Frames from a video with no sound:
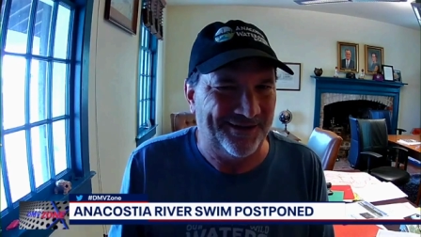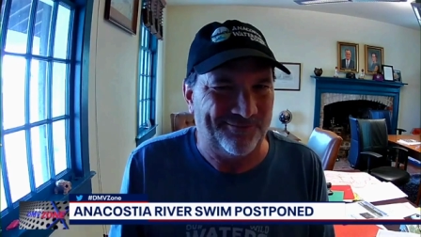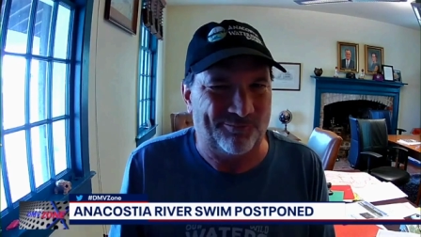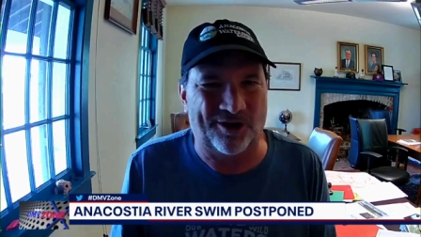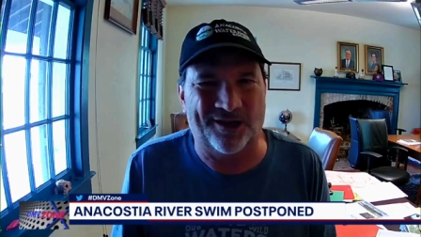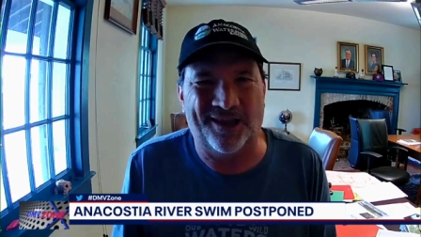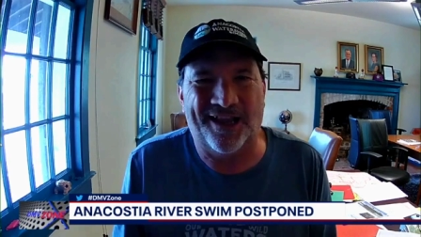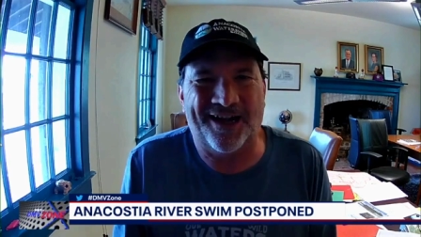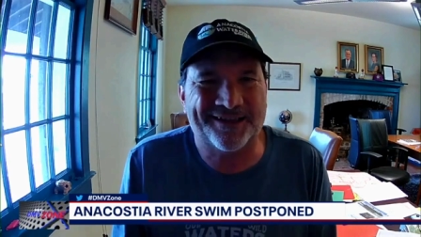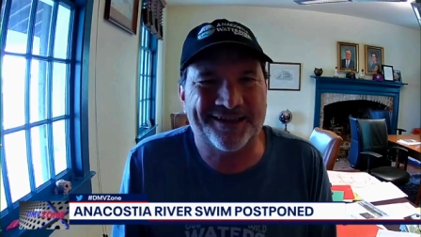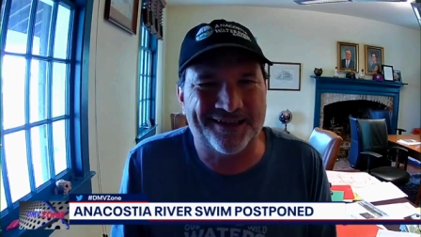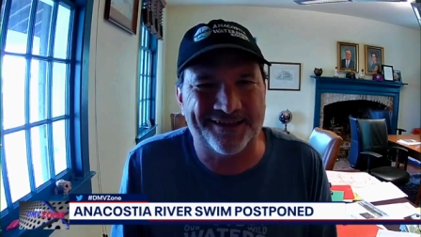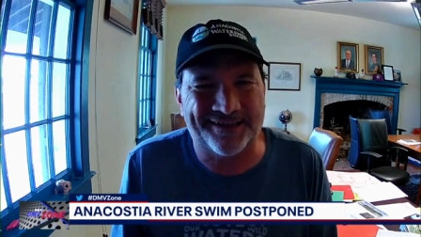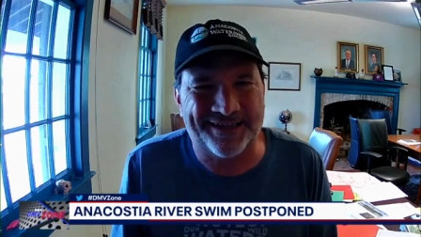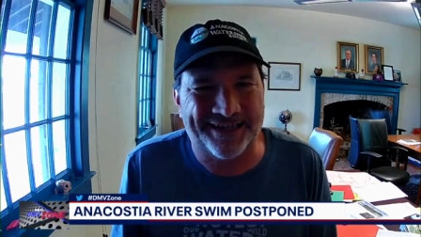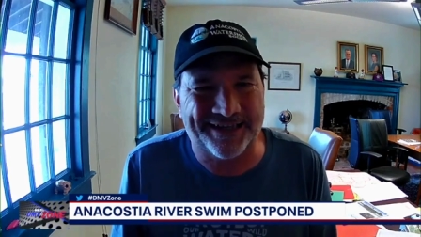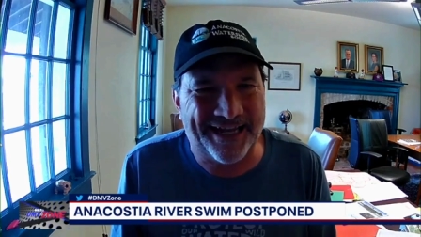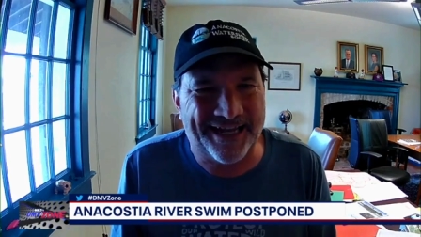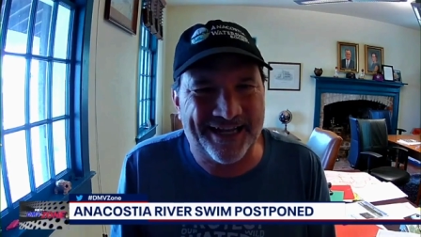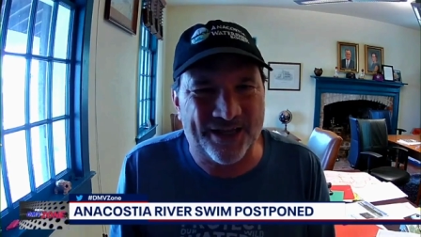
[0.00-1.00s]
reluctant
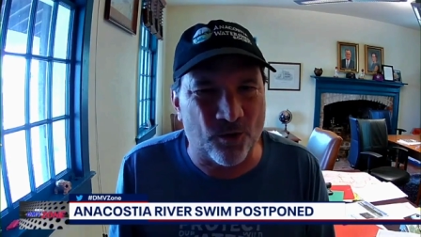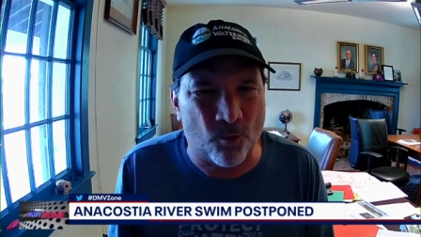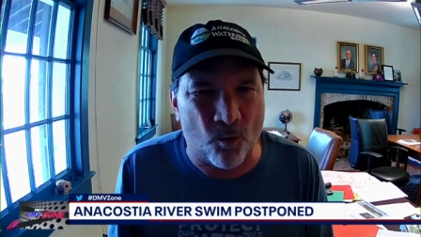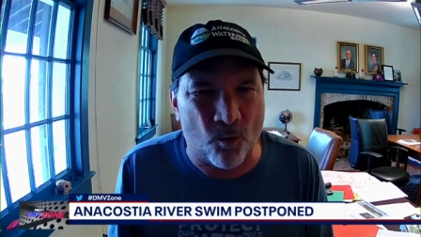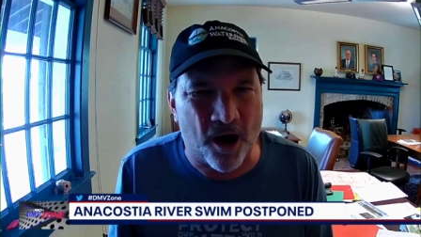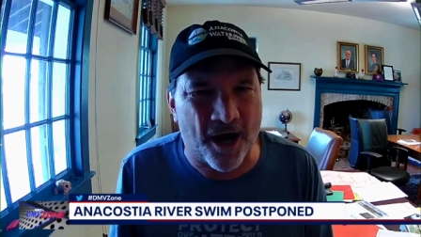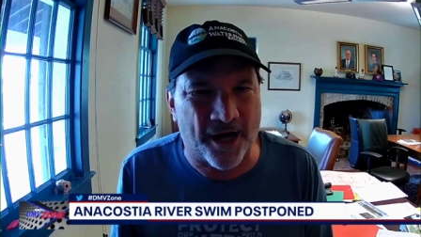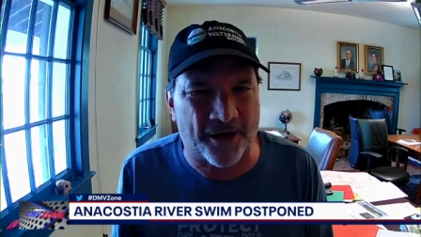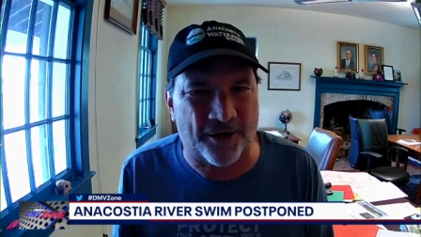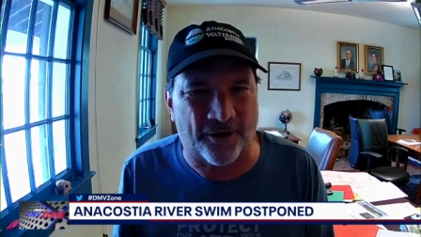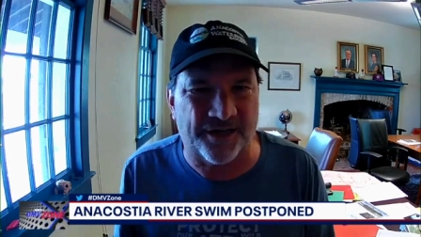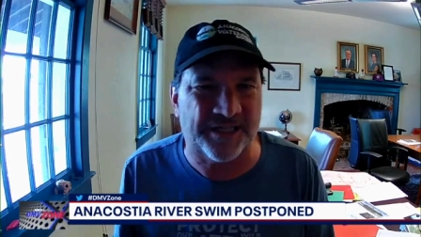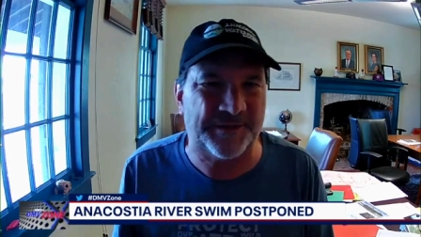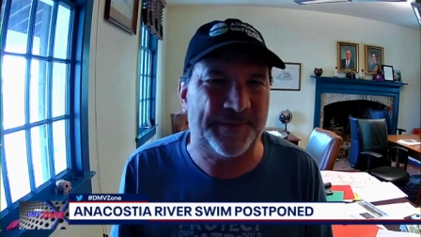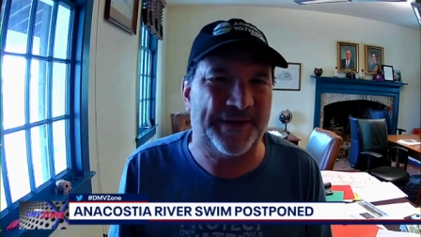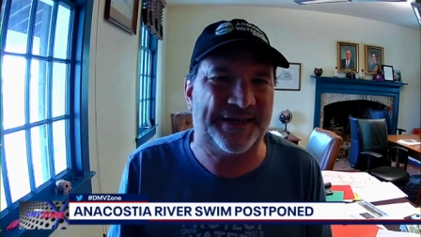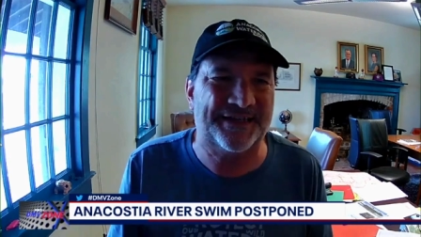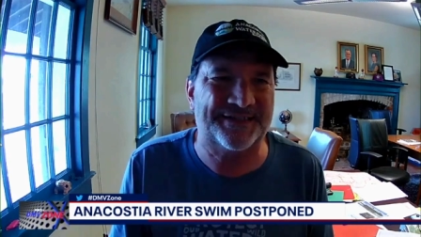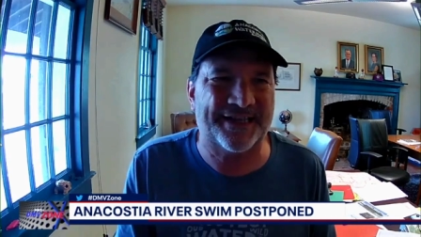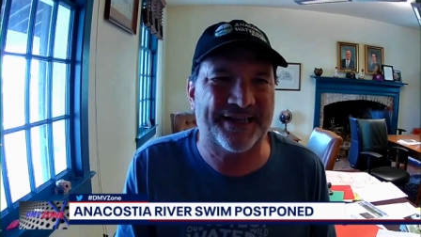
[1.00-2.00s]
to get in the water is
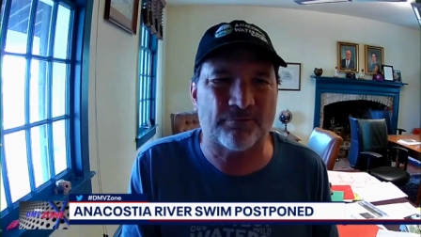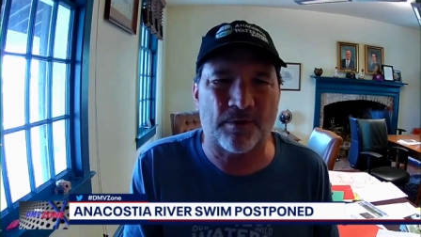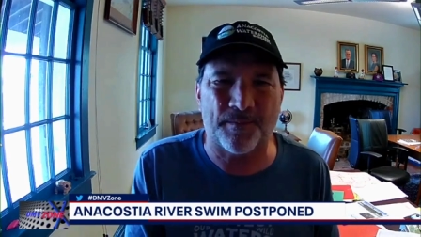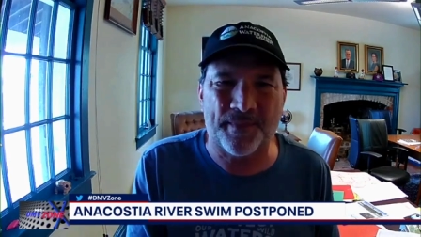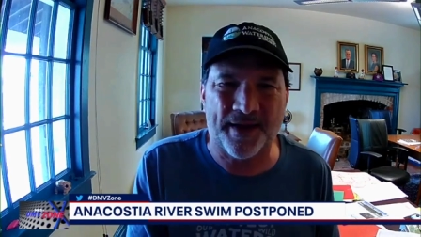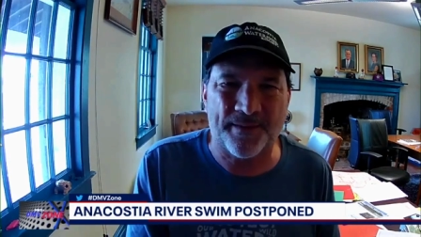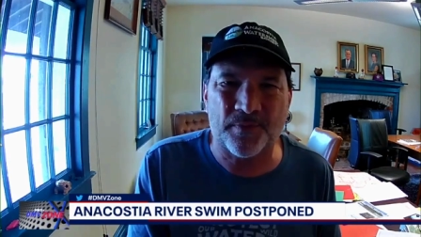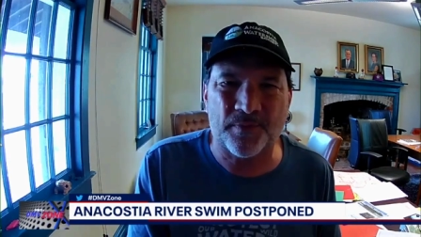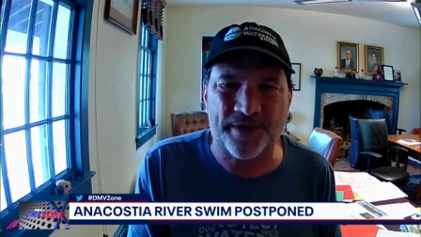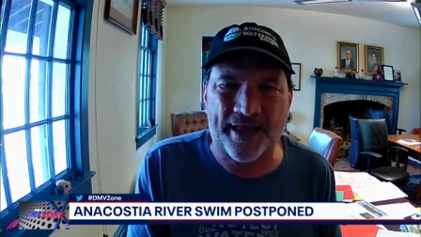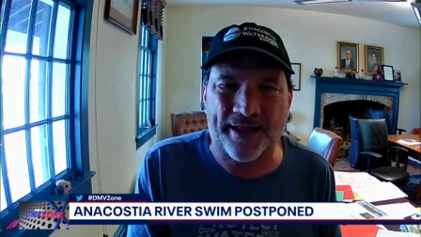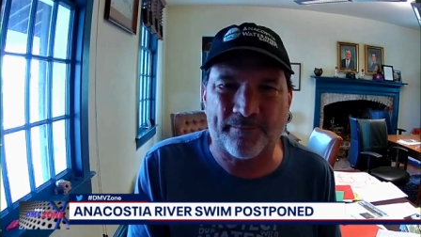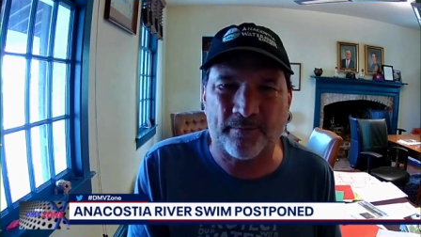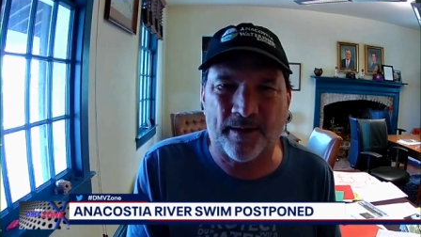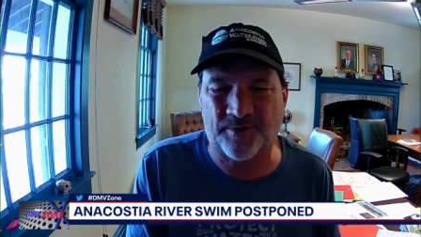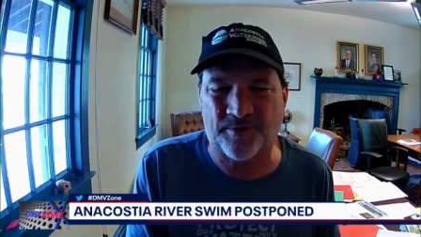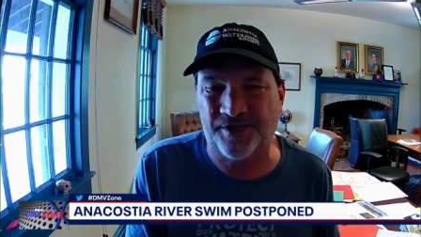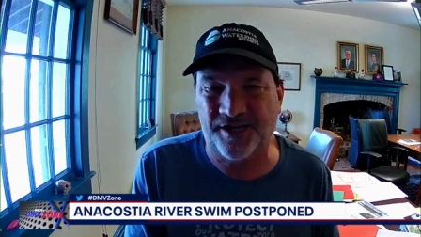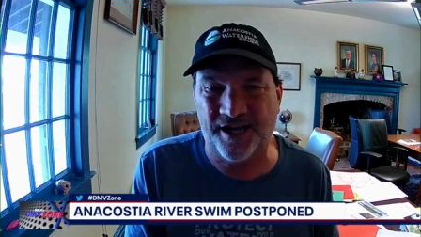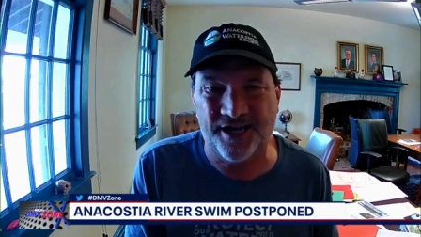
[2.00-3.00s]
because they remember that
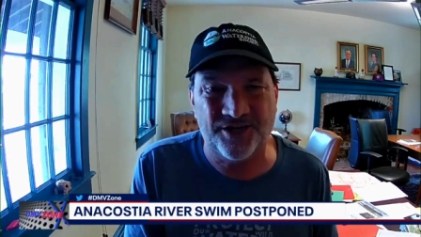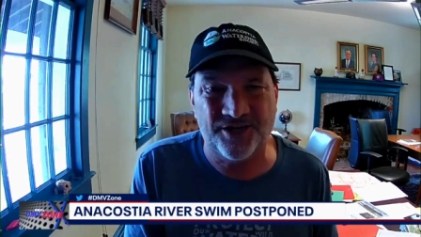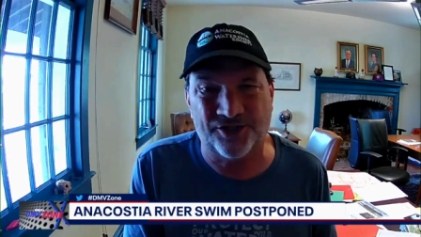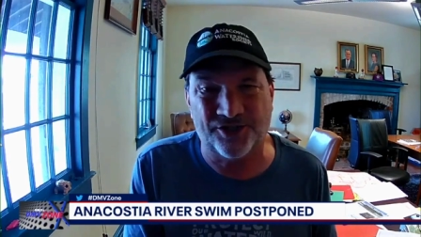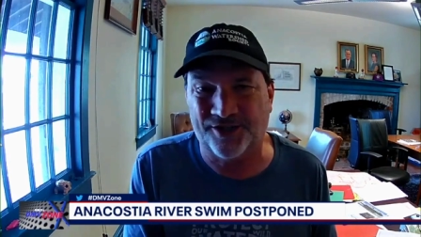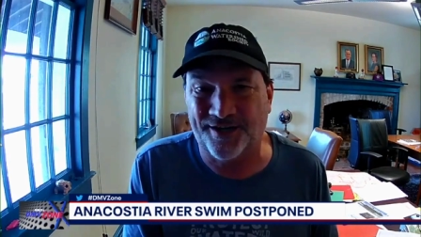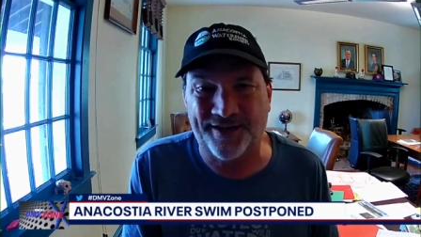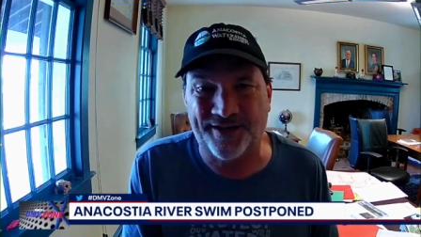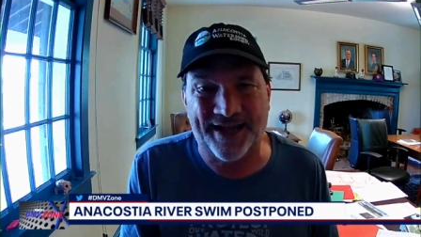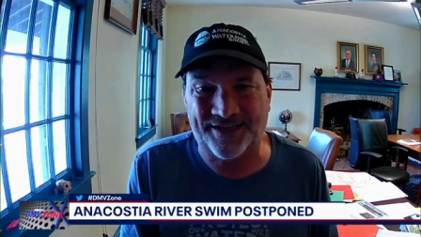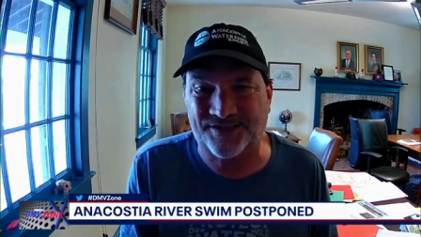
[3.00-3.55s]
reputation, and